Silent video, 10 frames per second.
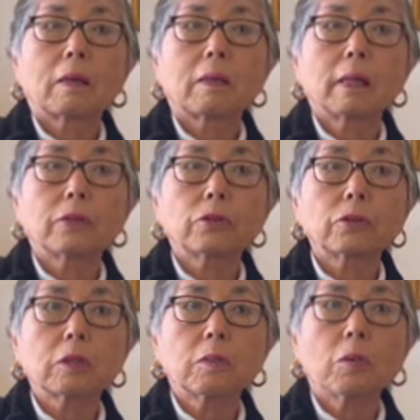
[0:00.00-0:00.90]
They
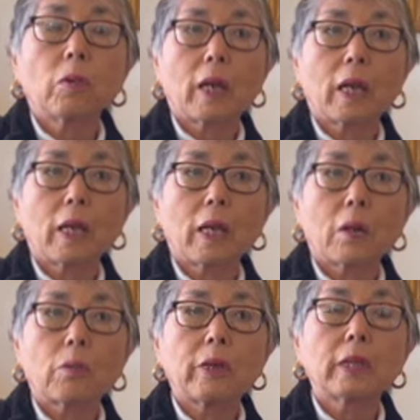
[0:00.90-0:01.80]
took him away,
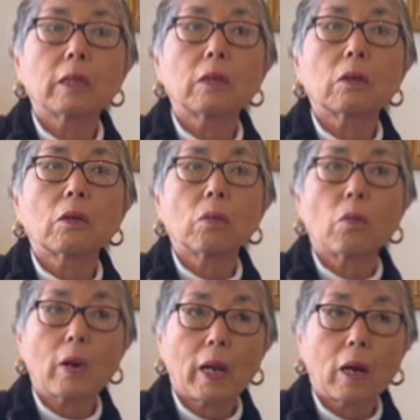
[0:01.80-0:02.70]
and we didn't know
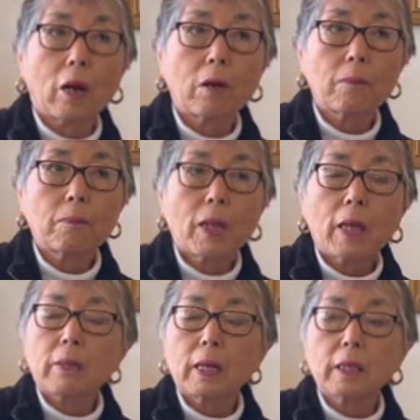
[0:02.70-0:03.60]
where.
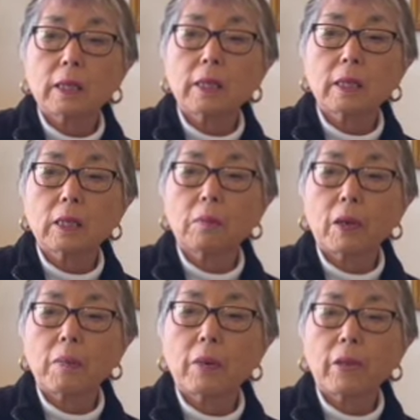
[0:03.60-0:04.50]
They didn't tell
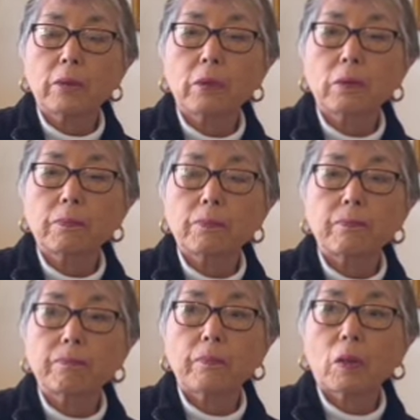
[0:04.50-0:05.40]
my mother
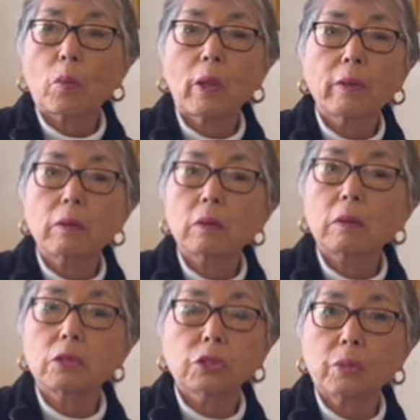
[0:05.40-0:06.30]
when
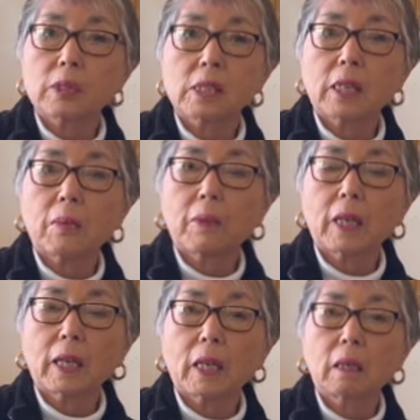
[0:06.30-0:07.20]
she would see him
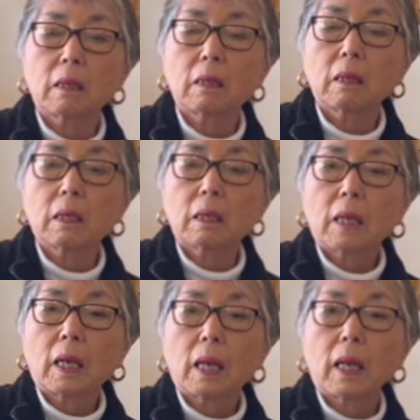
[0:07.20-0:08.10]
again.
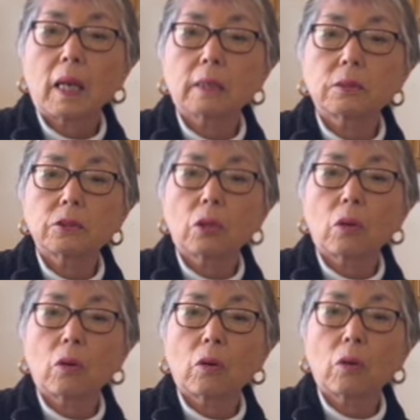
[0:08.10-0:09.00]
And
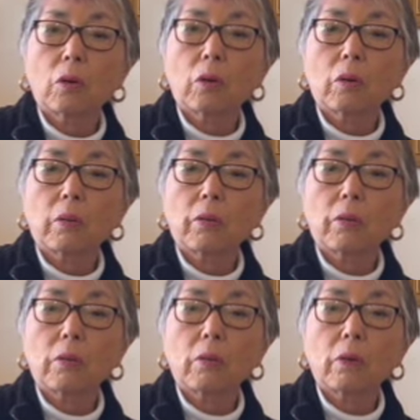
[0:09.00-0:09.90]
so
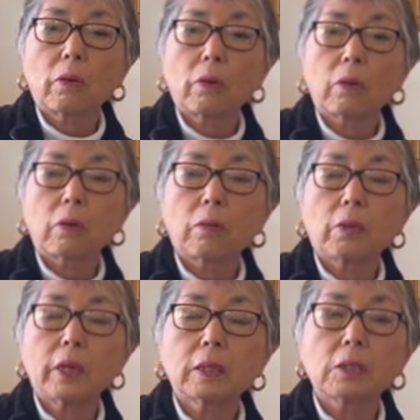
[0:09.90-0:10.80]

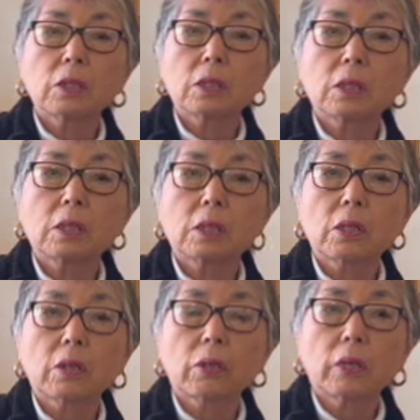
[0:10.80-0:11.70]
we just
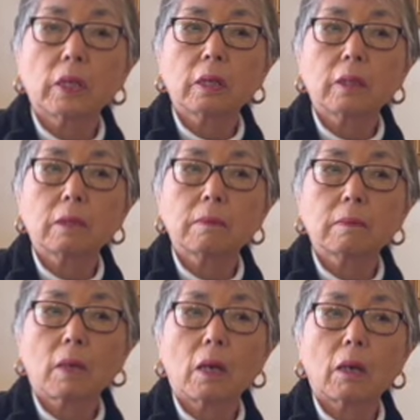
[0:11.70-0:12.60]
considered it
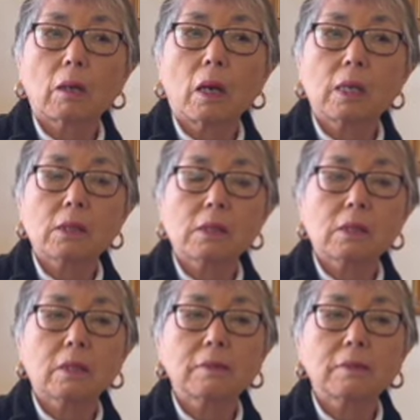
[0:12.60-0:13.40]
a lost.